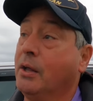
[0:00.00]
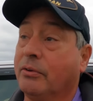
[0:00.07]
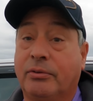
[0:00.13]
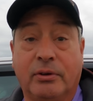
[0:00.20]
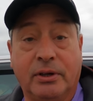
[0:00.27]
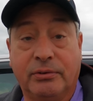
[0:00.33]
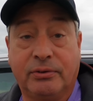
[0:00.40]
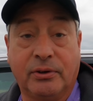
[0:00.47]

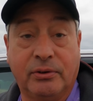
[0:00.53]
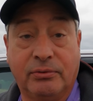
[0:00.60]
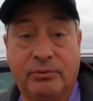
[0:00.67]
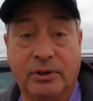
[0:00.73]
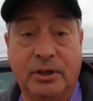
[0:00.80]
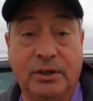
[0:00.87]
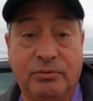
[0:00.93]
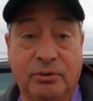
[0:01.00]
So let's go
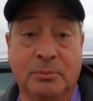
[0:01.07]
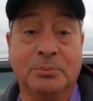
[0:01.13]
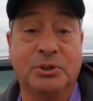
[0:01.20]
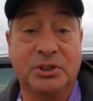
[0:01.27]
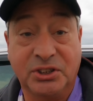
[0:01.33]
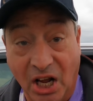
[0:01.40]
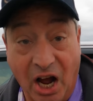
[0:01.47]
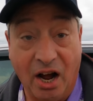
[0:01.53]
see some
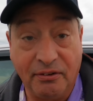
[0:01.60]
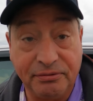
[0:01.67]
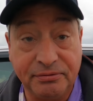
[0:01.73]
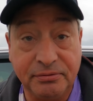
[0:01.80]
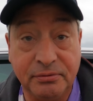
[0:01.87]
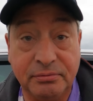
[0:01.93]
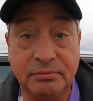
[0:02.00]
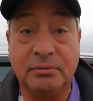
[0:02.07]

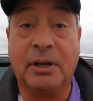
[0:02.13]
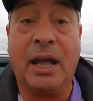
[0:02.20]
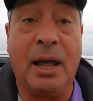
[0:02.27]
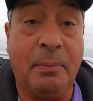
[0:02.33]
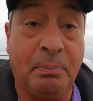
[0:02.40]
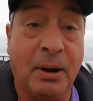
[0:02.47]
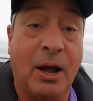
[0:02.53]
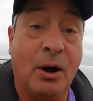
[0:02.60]
stuff
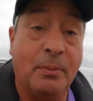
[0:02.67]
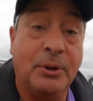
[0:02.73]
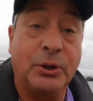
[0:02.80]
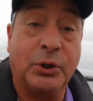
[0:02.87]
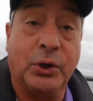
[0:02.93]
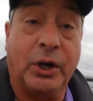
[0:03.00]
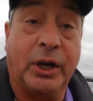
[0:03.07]
at Plowman